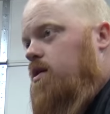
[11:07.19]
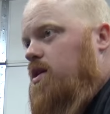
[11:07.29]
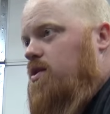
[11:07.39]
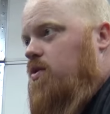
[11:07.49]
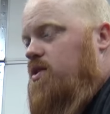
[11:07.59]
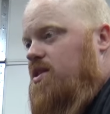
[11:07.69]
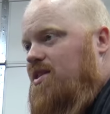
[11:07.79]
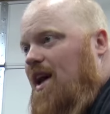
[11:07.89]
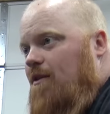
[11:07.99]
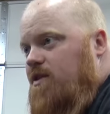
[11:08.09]
This was a
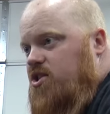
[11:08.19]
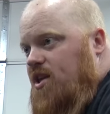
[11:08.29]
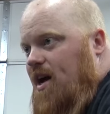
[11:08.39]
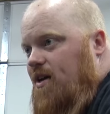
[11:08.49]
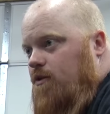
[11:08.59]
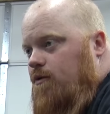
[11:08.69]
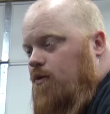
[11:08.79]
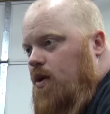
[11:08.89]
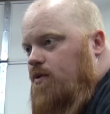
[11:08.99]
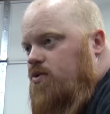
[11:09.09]
salvage title
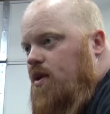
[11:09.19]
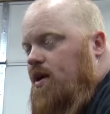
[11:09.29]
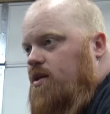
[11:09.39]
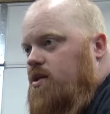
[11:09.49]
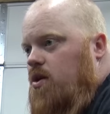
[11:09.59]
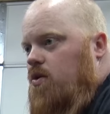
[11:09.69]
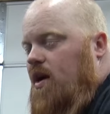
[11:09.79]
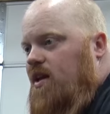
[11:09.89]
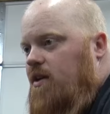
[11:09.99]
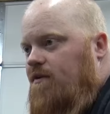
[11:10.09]
from where it was wrecked, so
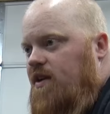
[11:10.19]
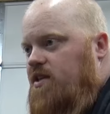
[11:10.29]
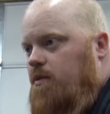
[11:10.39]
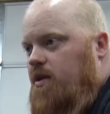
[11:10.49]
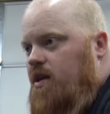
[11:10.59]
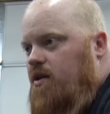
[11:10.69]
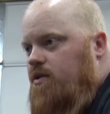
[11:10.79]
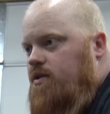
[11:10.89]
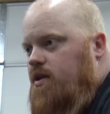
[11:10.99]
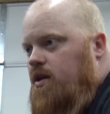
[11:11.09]
I need to fix the
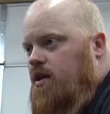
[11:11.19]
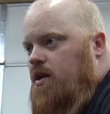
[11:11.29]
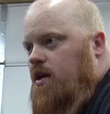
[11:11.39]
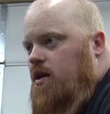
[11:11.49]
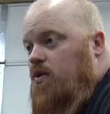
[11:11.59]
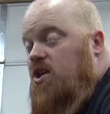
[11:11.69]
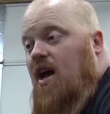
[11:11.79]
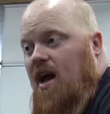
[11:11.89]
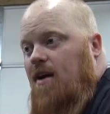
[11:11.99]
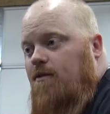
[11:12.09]
blinkers, which I
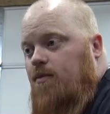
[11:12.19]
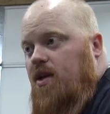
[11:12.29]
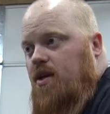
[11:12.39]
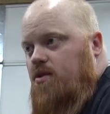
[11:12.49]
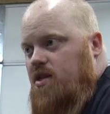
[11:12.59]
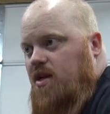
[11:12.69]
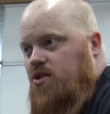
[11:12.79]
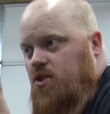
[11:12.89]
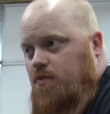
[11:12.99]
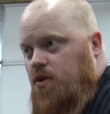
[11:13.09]
have blinkers I
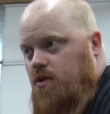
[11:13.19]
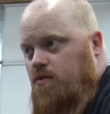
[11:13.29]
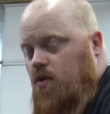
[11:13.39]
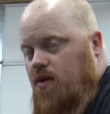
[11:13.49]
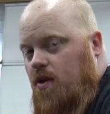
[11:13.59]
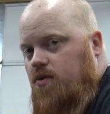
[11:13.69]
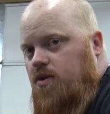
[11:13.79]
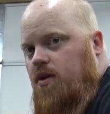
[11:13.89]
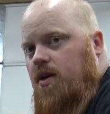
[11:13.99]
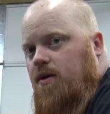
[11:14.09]
can just put where those
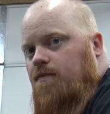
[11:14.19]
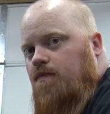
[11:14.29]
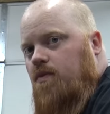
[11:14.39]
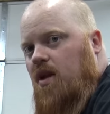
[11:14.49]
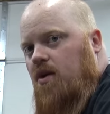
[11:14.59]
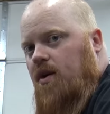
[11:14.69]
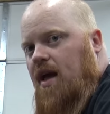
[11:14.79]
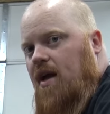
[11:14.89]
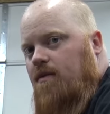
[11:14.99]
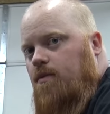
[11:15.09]
are at. I already
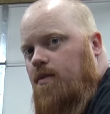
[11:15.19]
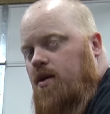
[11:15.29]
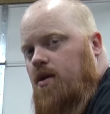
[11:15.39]
have them.